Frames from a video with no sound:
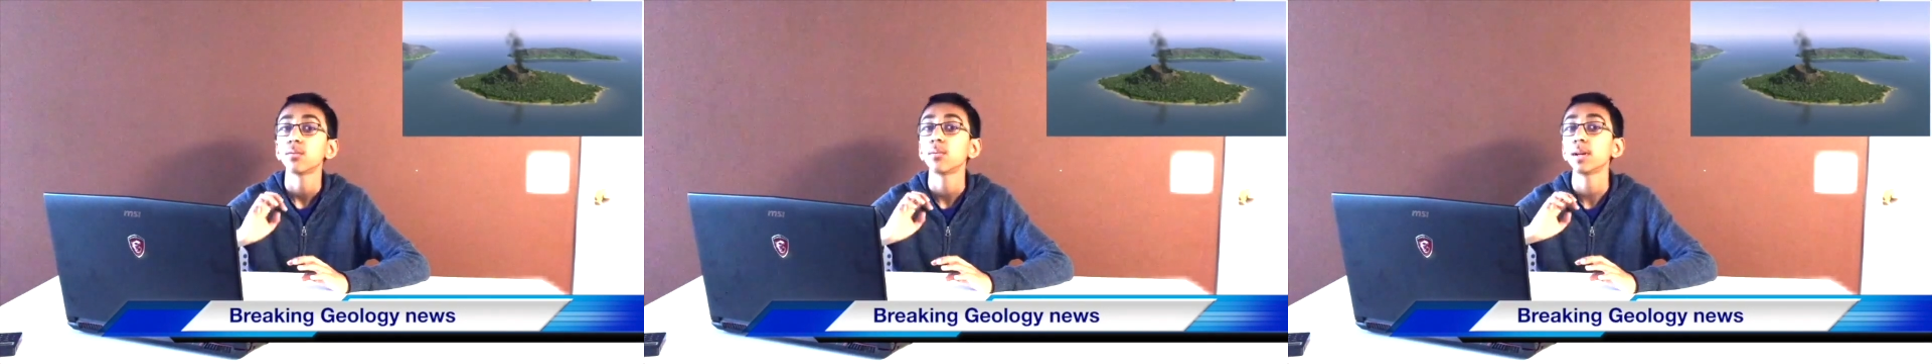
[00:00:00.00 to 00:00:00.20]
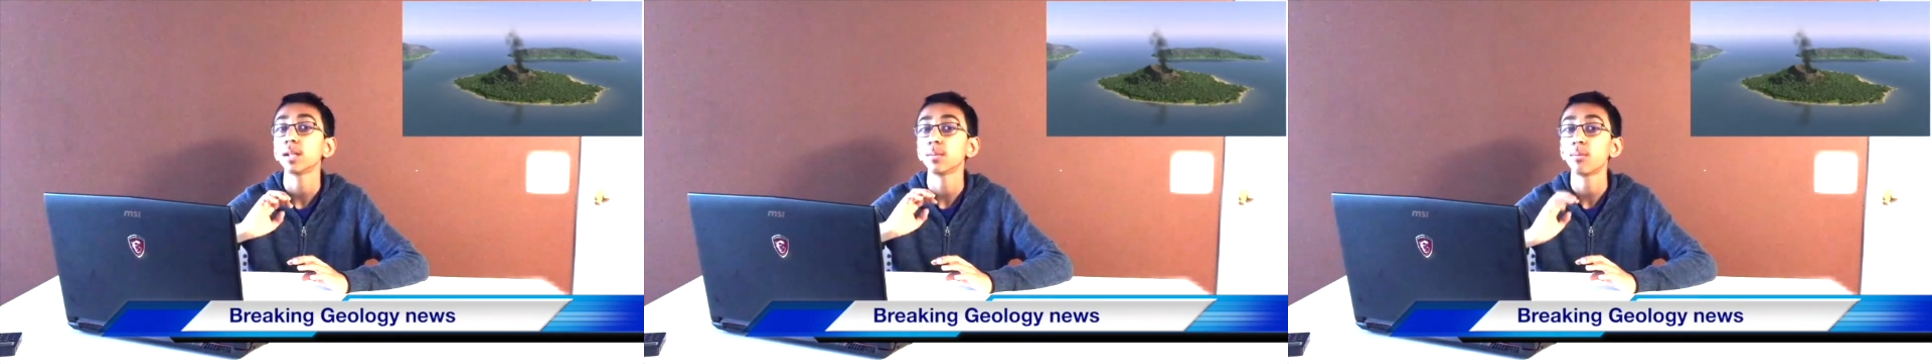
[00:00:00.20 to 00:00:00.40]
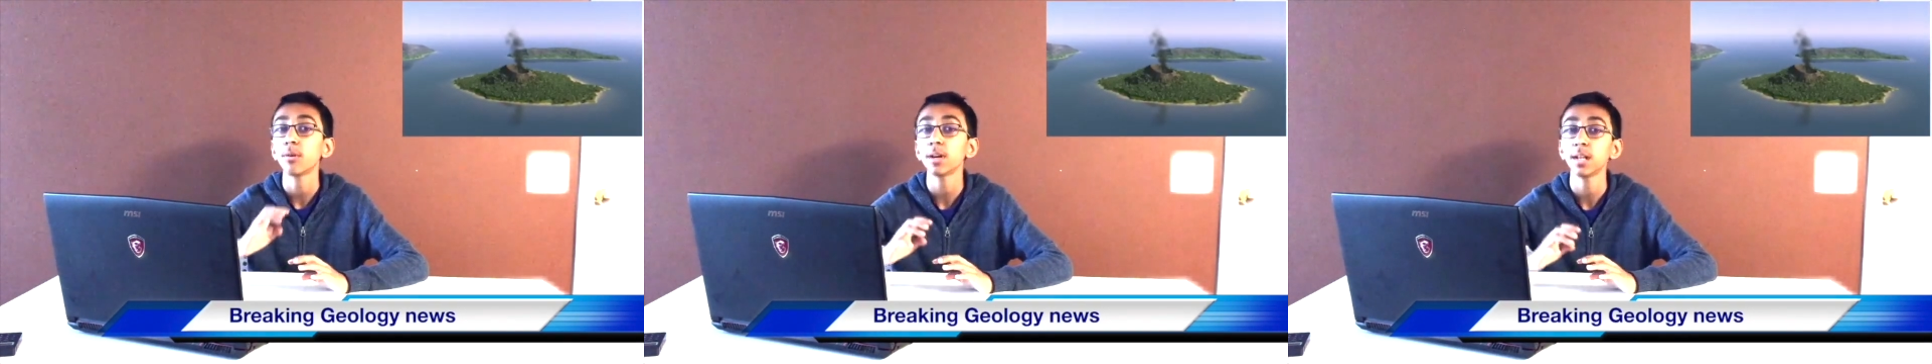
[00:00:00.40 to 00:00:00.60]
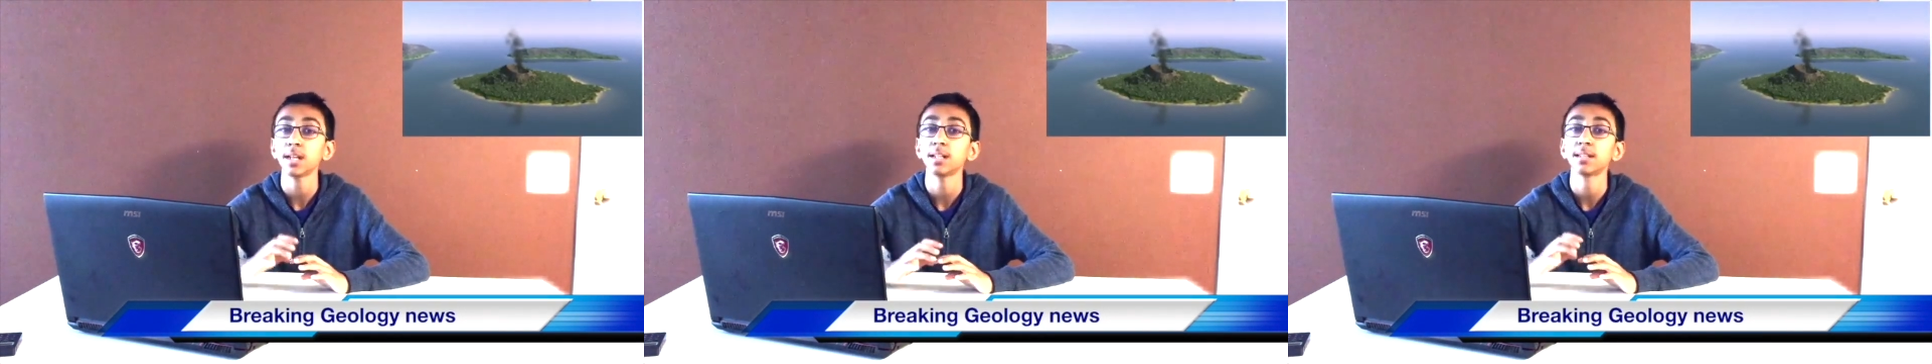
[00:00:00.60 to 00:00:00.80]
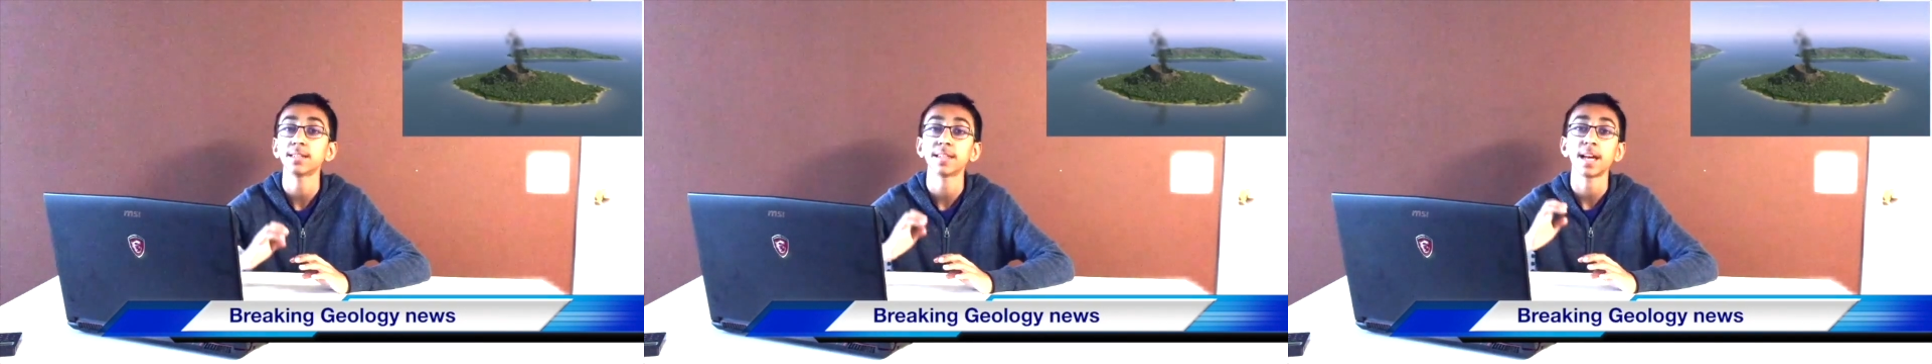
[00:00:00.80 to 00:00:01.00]
Well, the point
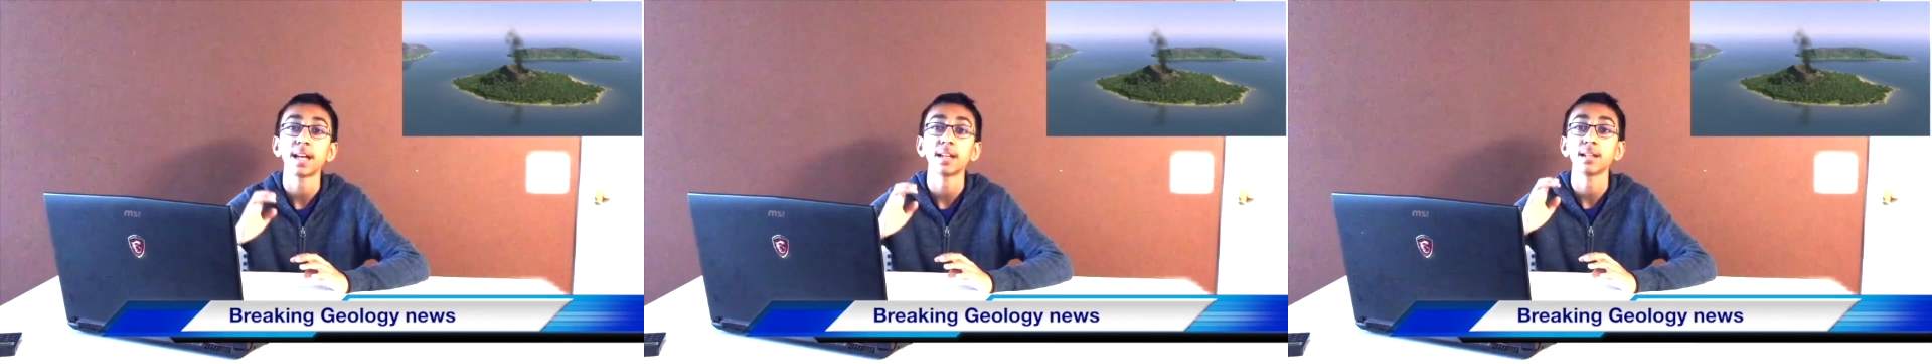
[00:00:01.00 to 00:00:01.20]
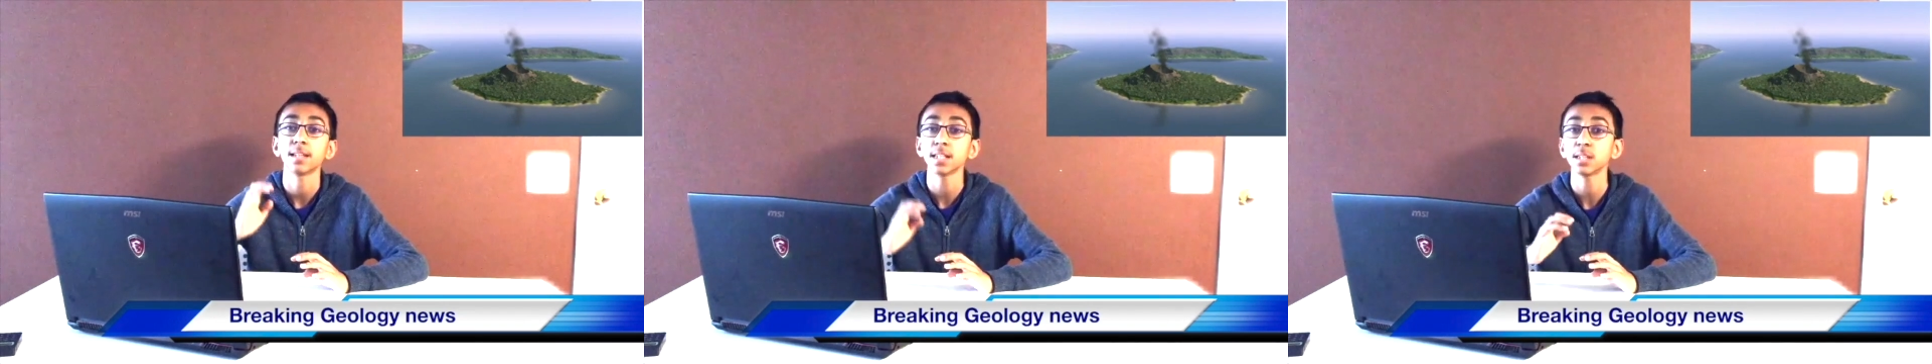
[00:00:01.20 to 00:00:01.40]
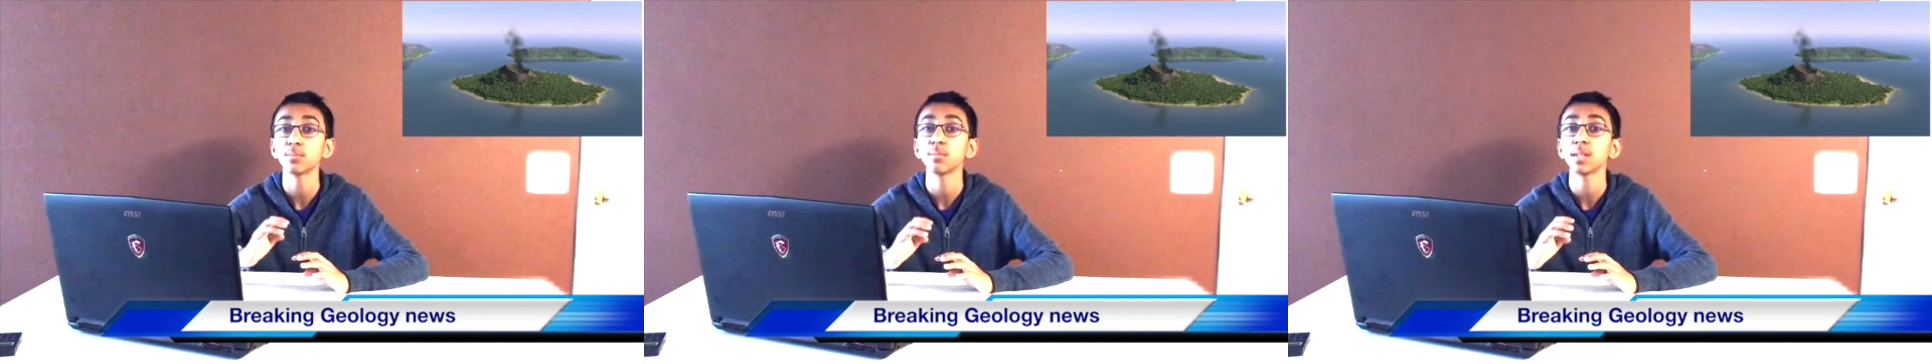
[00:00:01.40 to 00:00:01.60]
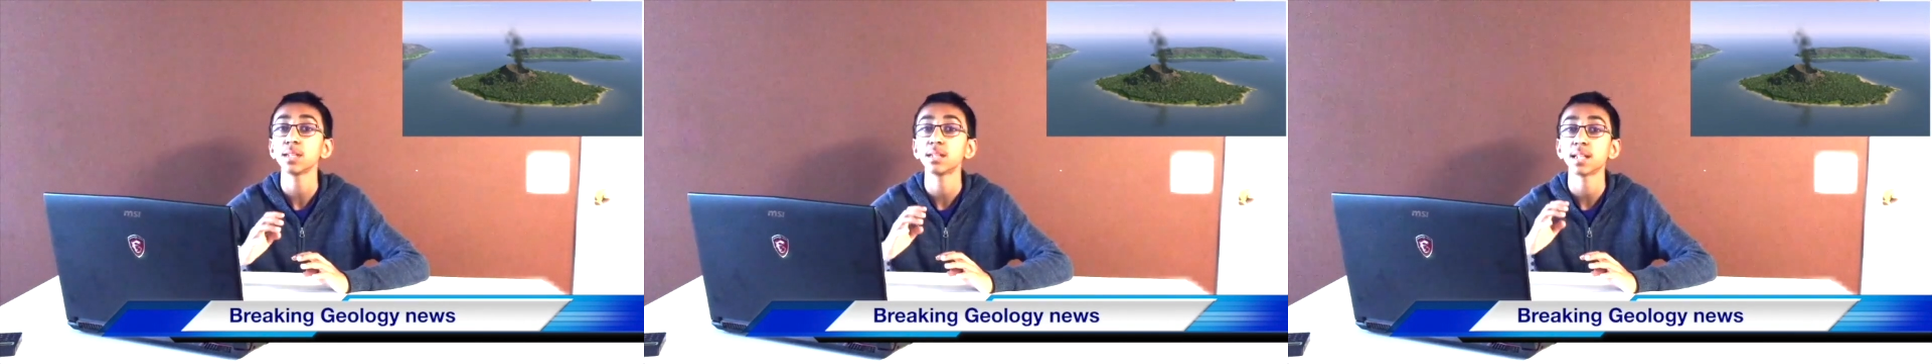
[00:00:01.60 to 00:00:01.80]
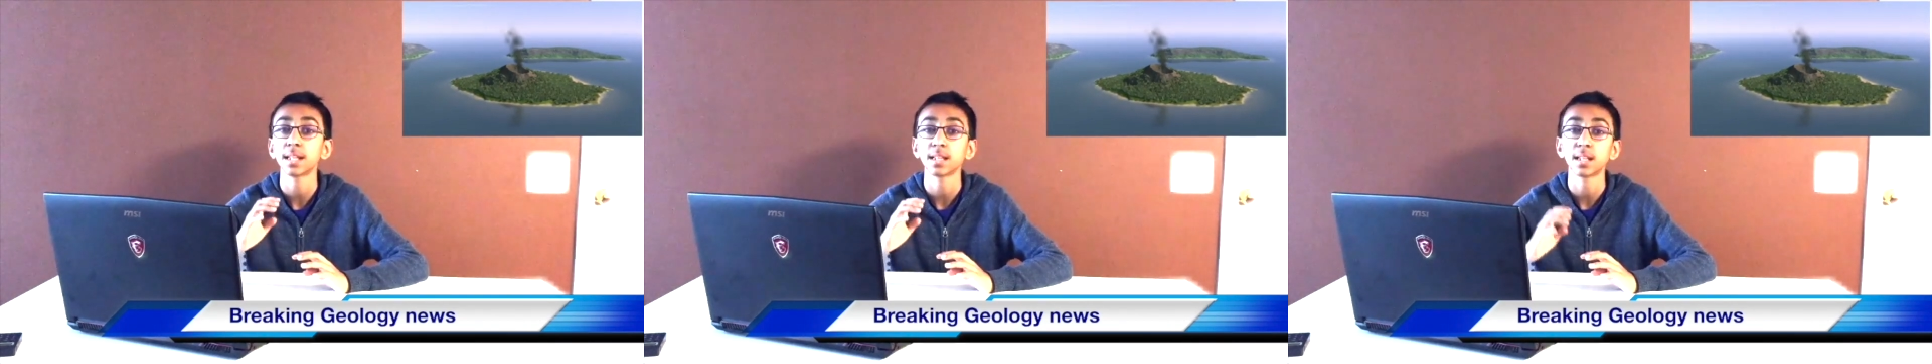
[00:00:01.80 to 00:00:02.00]
is that this
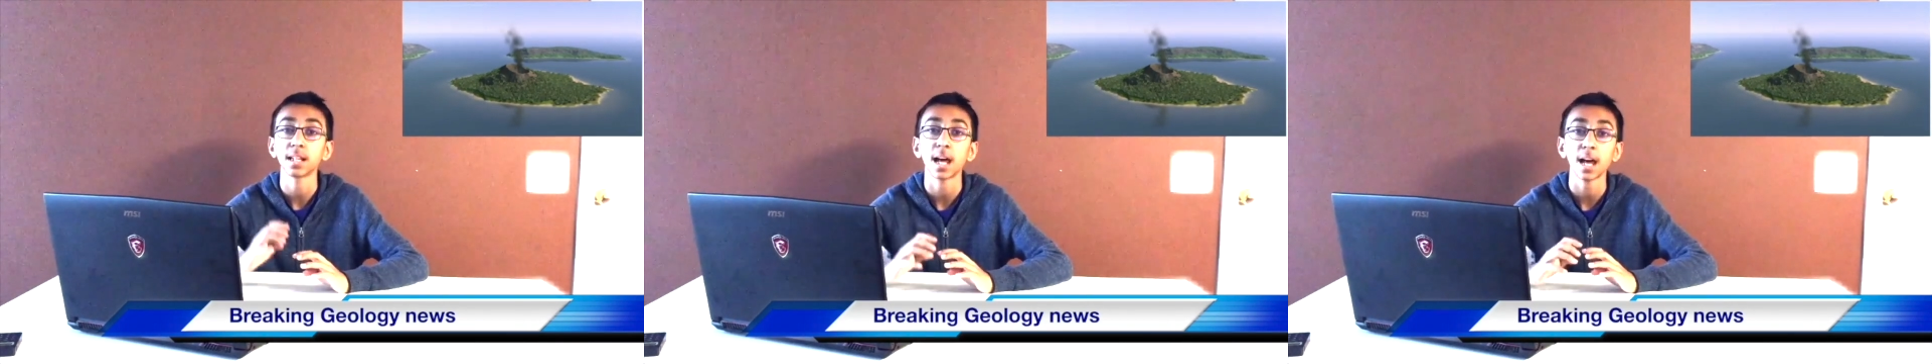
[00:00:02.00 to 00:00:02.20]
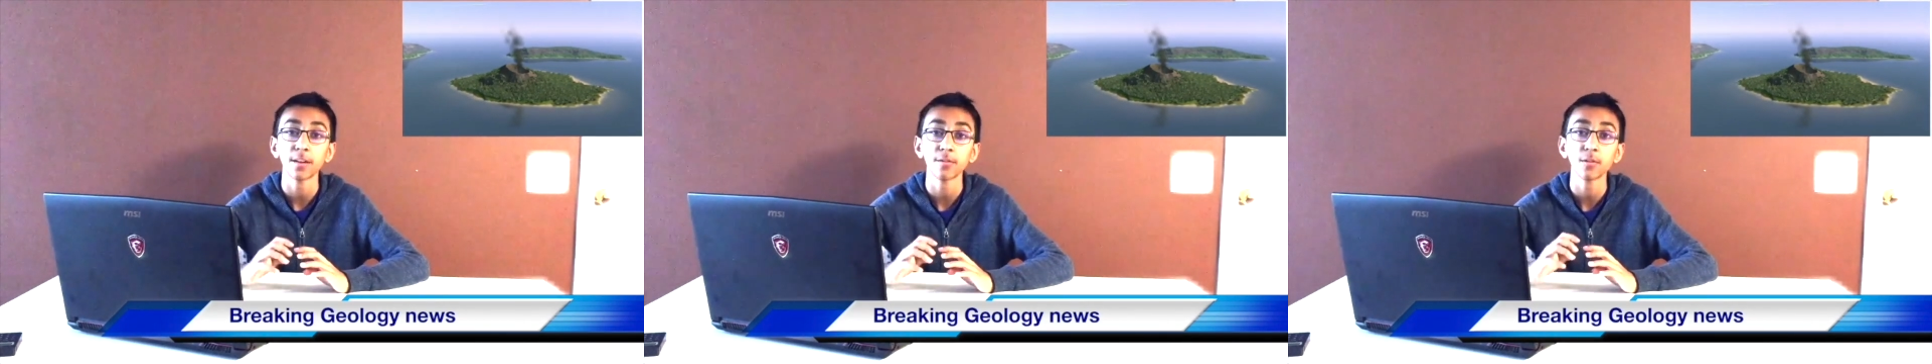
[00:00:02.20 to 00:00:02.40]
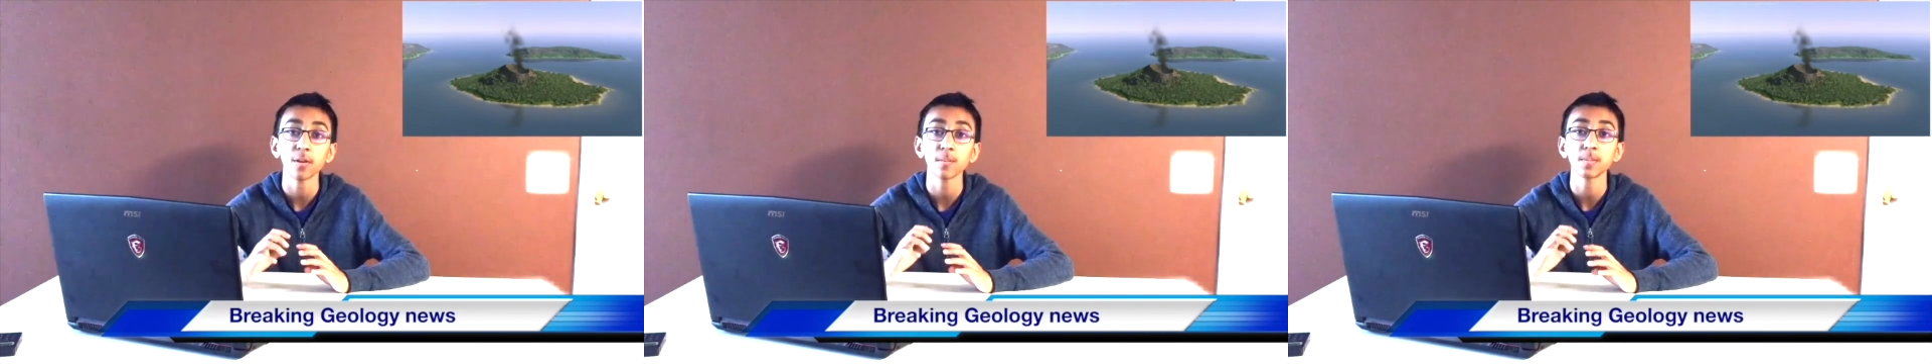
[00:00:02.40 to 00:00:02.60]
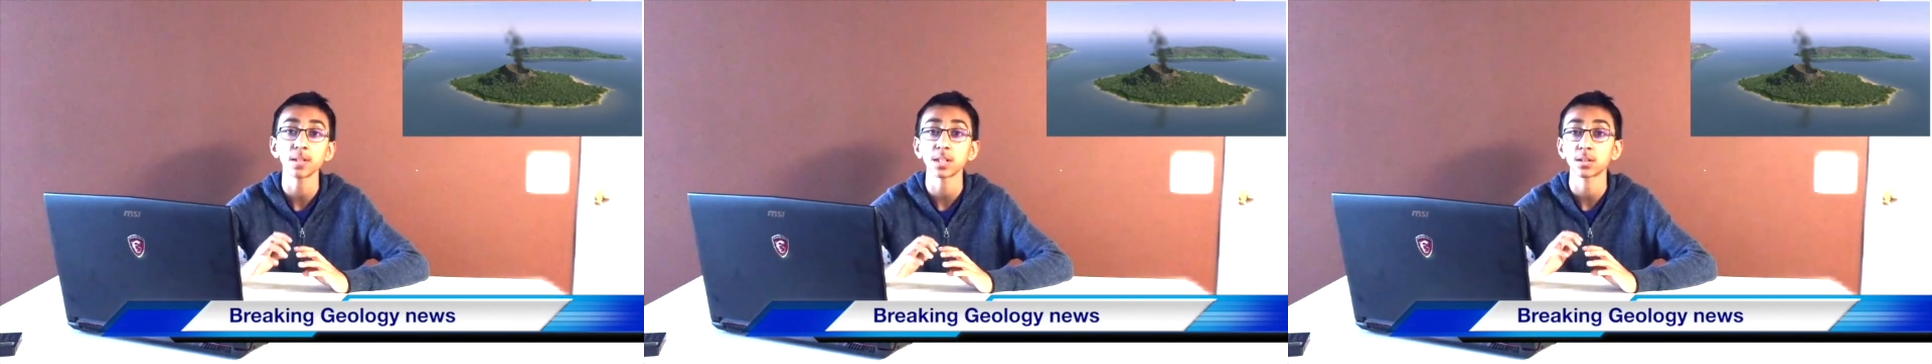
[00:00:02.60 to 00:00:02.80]
means that the landforms